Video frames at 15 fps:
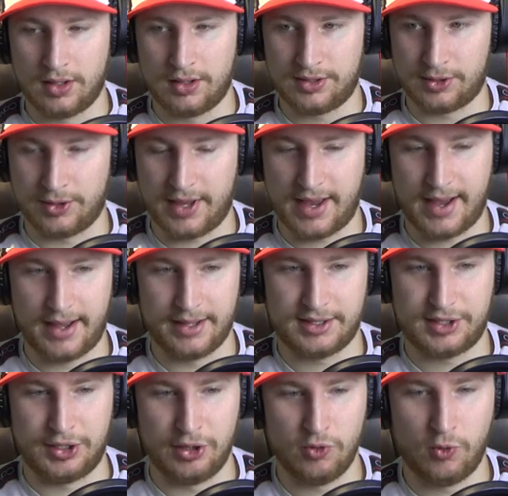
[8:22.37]
up. So yeah,
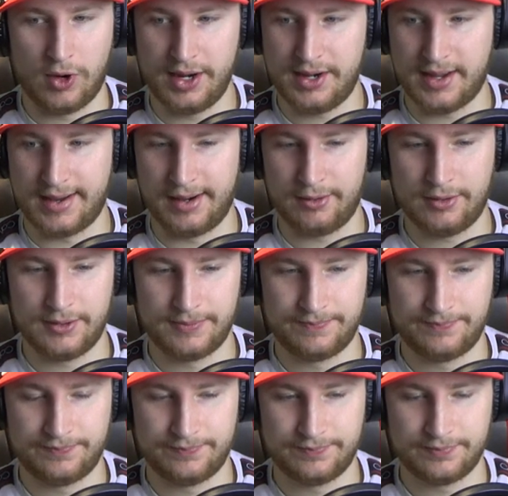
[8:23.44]
it's two one now.
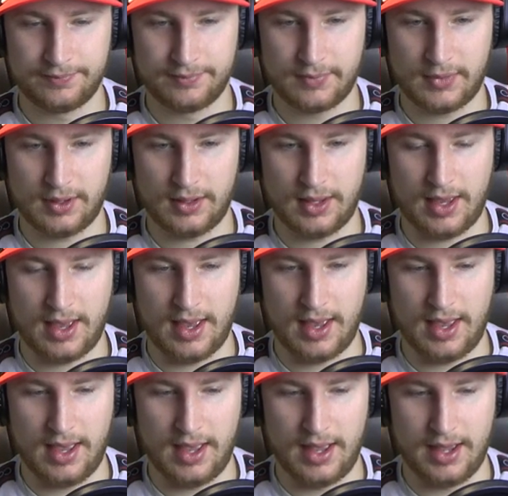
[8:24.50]

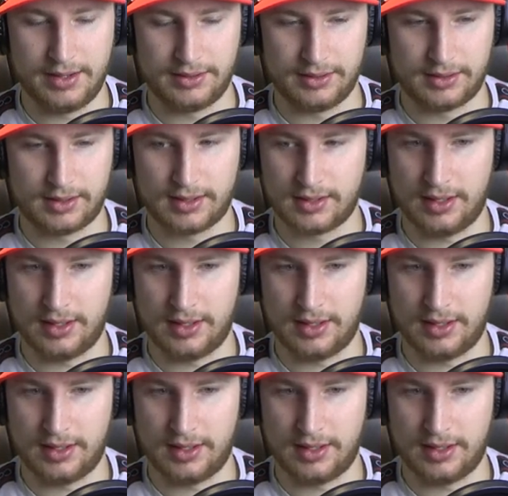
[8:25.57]
And